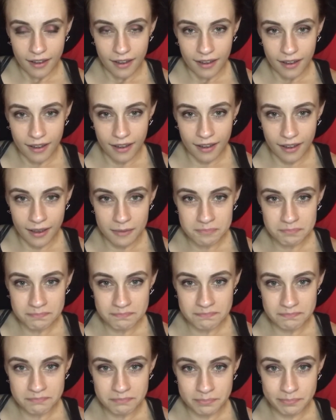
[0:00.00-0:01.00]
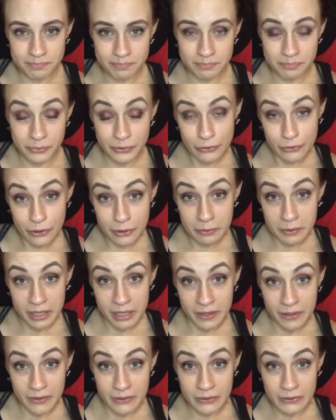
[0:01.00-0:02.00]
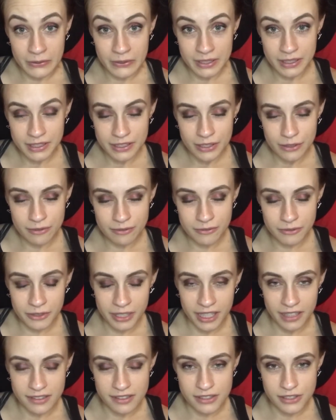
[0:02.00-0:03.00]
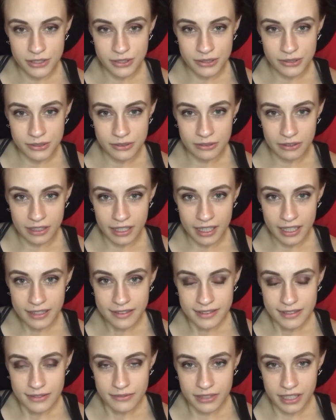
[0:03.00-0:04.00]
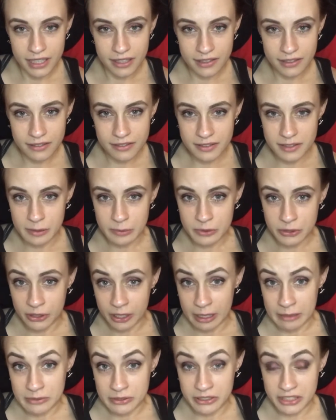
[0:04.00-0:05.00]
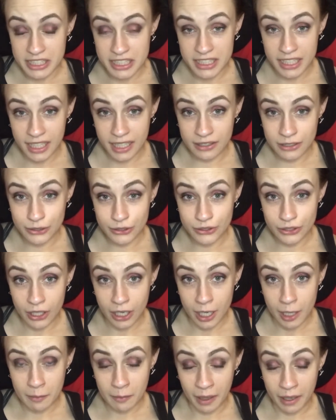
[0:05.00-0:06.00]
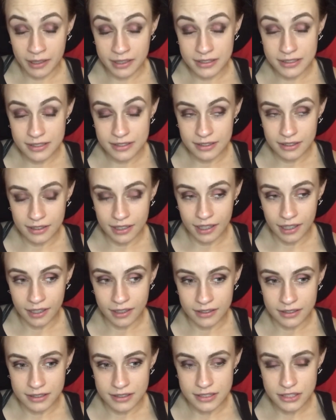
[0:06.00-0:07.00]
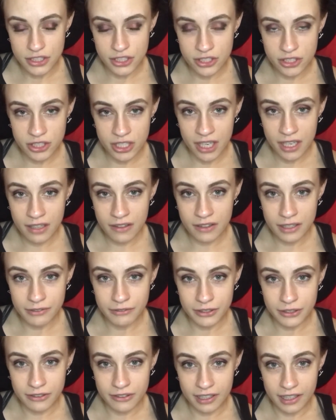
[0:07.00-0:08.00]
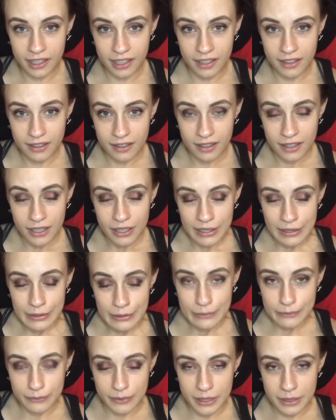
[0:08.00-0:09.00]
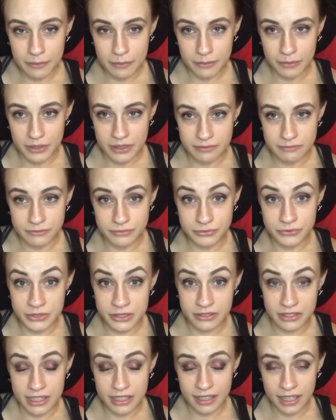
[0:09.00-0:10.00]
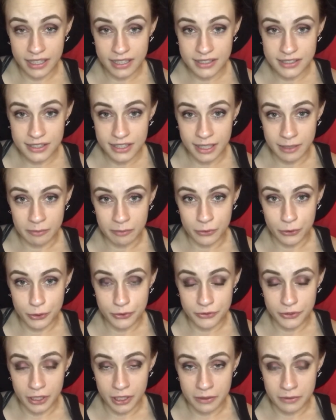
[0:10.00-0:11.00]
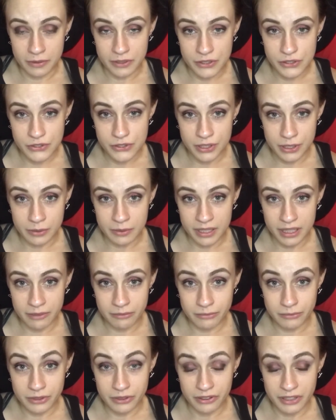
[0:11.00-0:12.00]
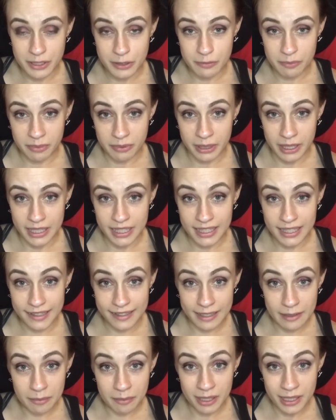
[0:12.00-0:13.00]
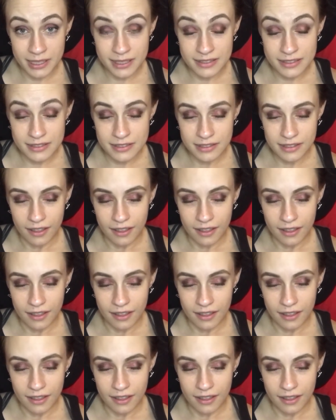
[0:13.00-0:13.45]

Um, before we go, don't forget to like this video, subscribe to our channel, comment and share if you like we would really like to get more followers so we can really spread the happiness.